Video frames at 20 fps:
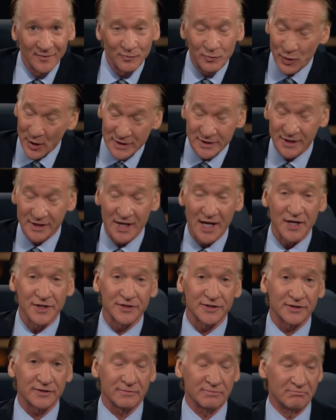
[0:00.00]

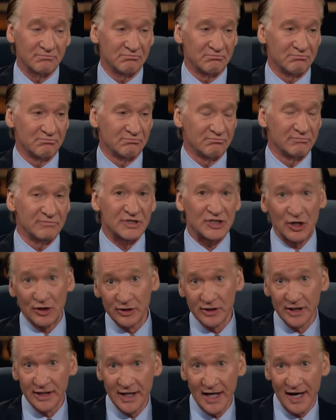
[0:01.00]
Presidents
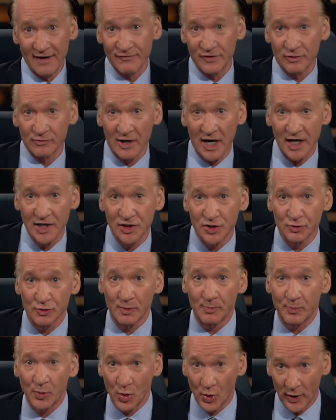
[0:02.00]
certainly have the right to
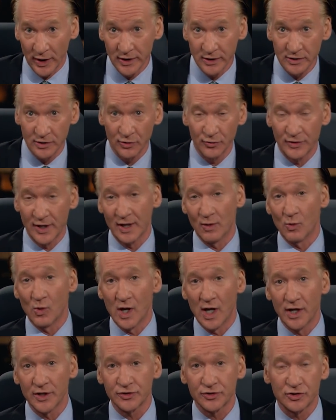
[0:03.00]
appoint who they
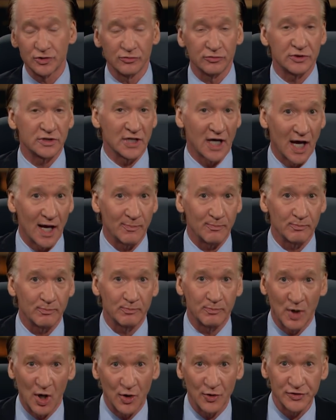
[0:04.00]
want to
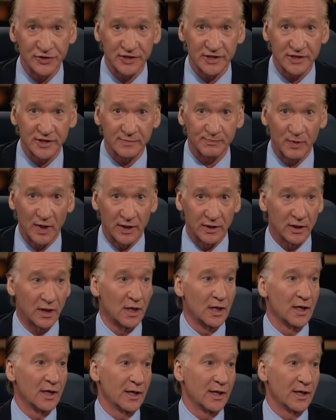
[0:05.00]
top posts, but